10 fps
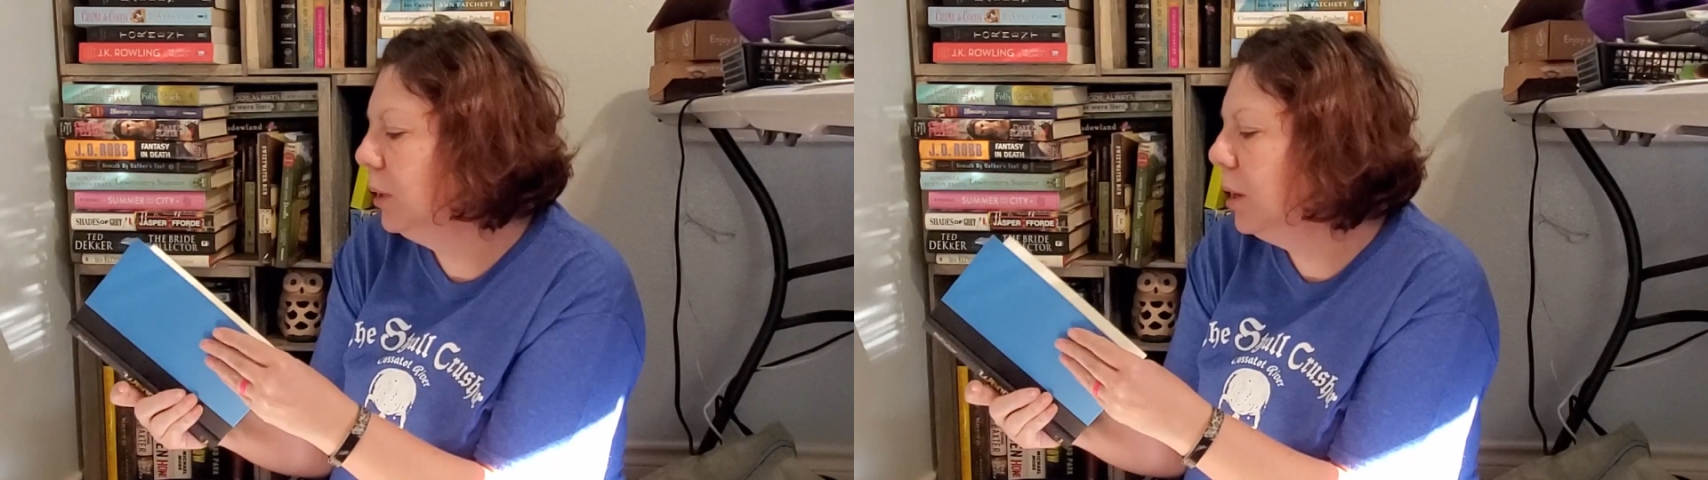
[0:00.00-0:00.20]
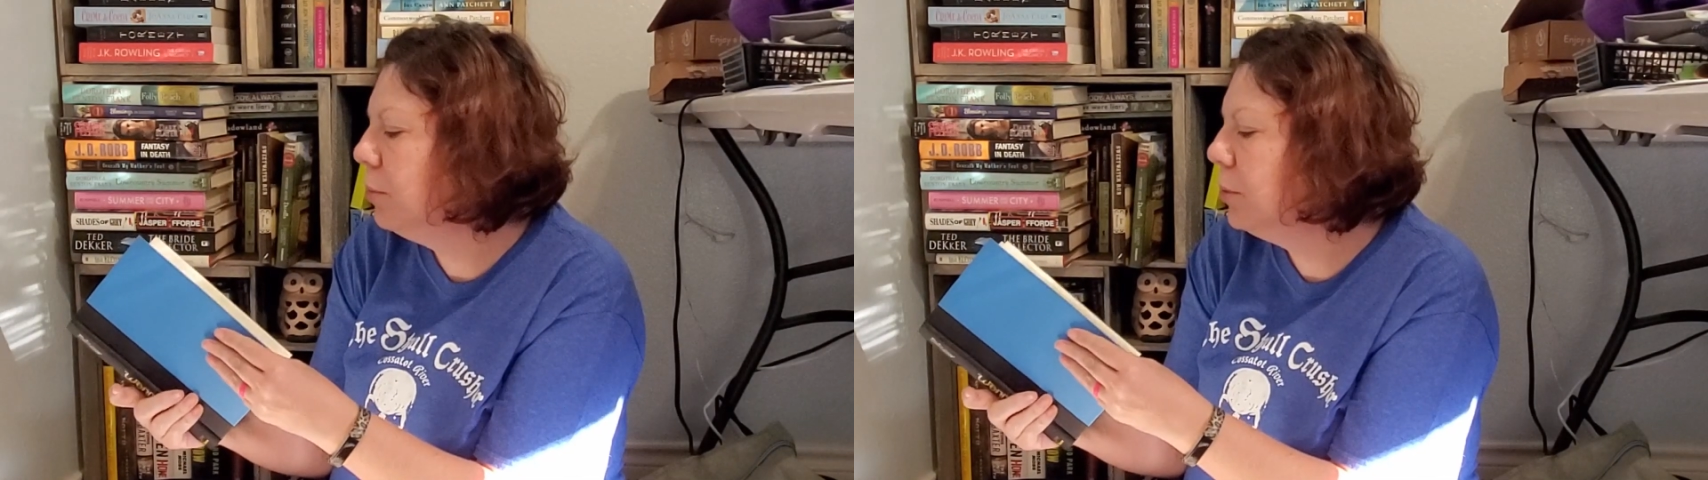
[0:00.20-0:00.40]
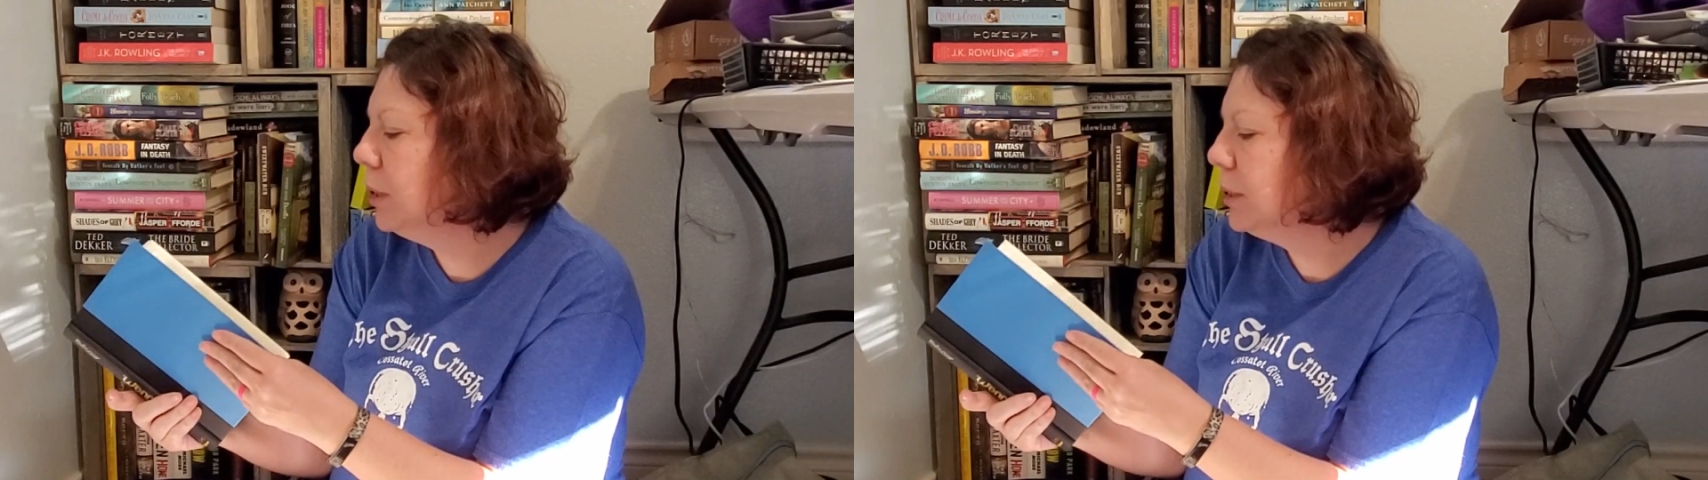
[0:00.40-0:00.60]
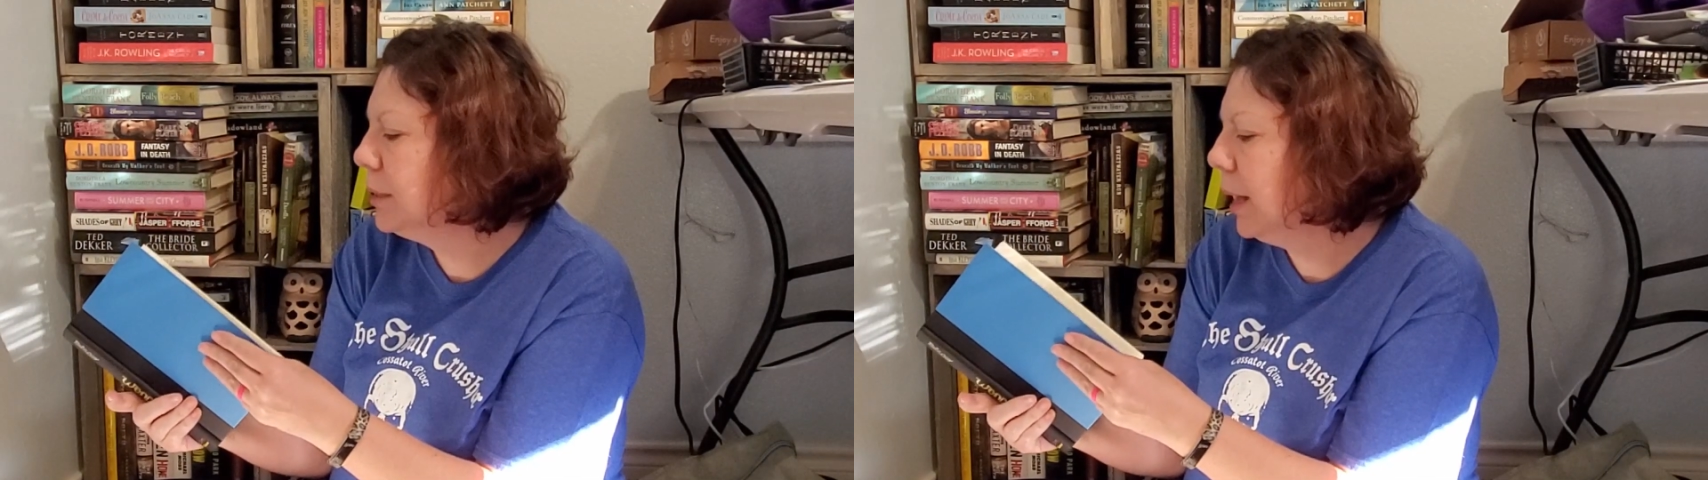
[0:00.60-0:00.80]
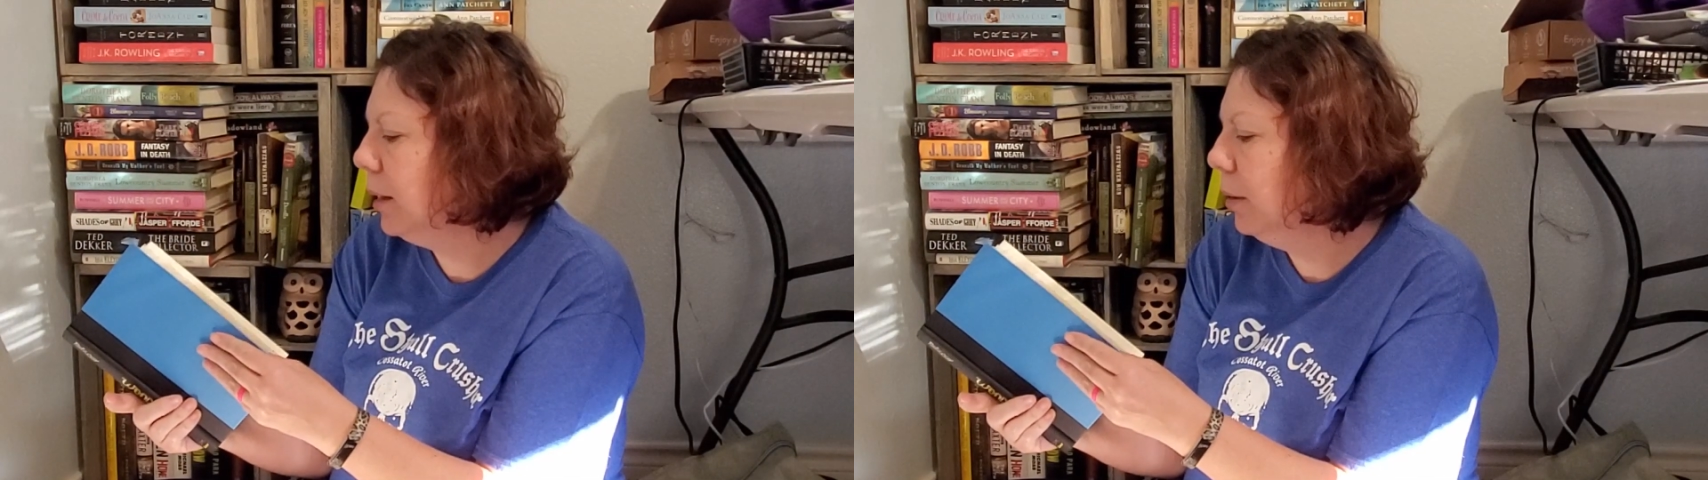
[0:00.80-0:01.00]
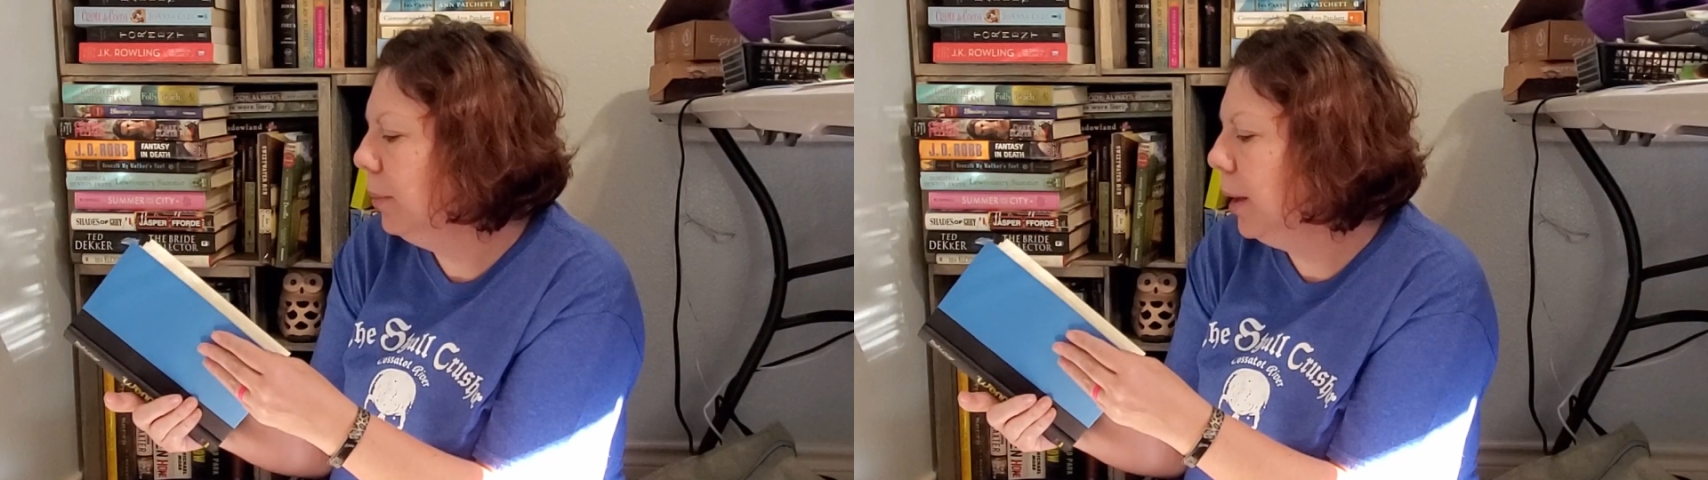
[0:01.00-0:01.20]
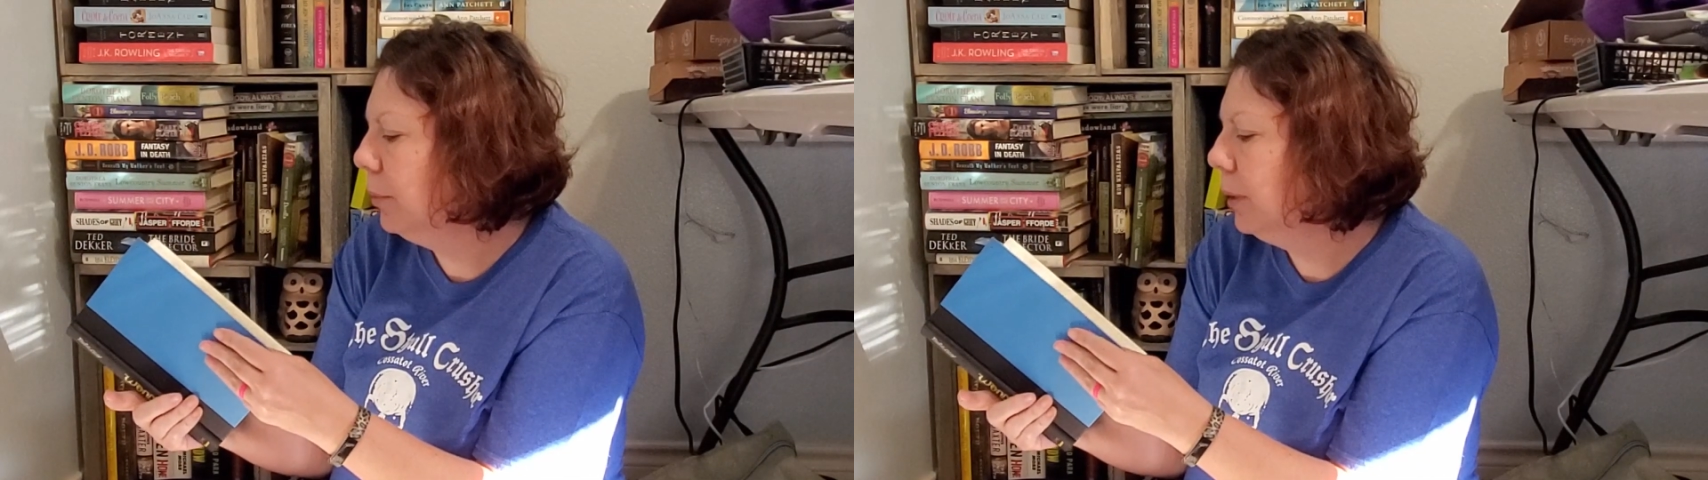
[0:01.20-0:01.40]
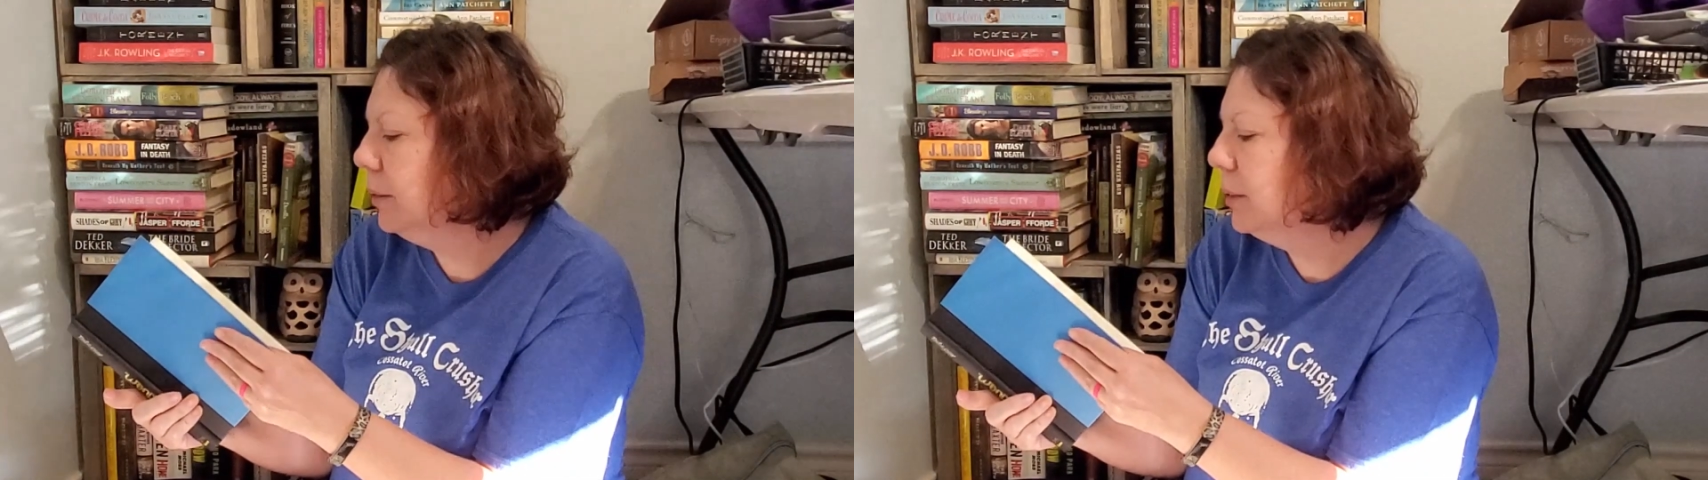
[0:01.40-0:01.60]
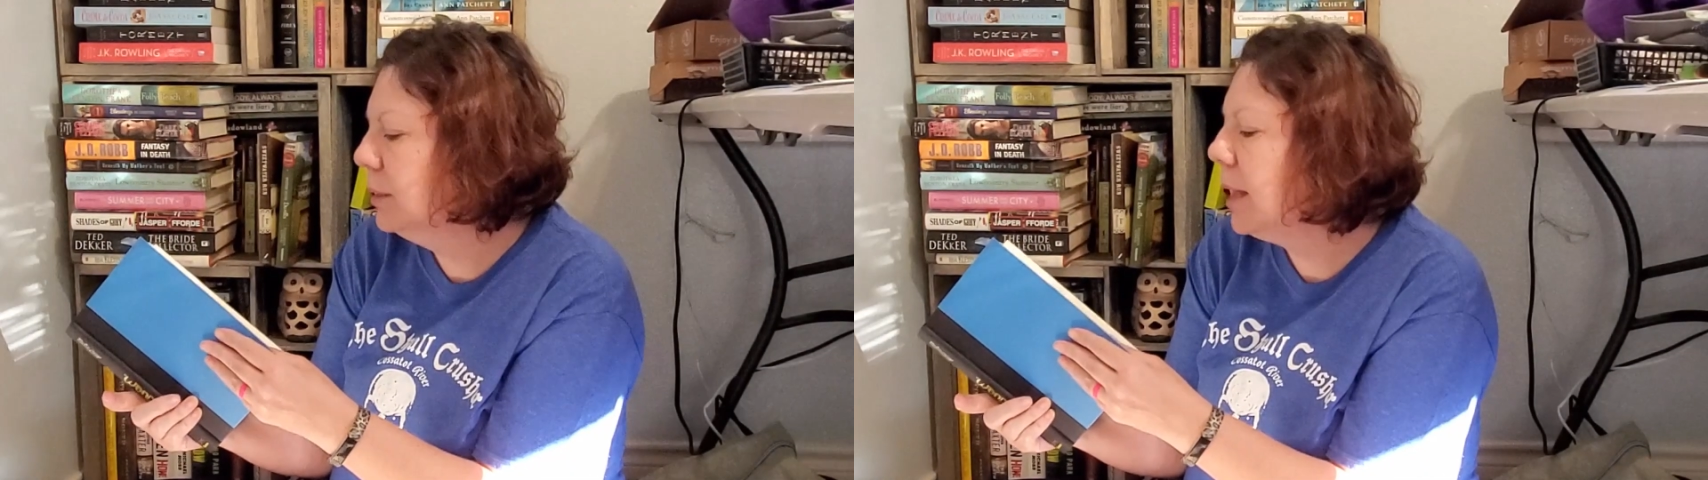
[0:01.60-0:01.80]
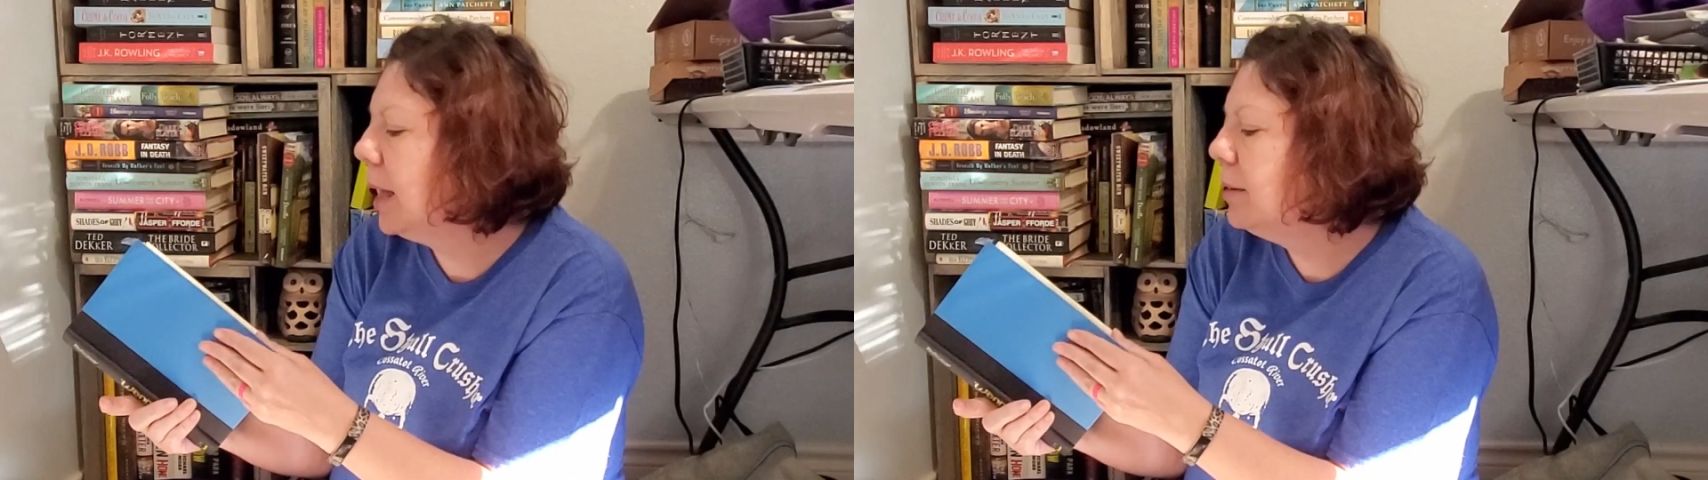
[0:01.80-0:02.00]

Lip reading: and I'm really excited about reading this.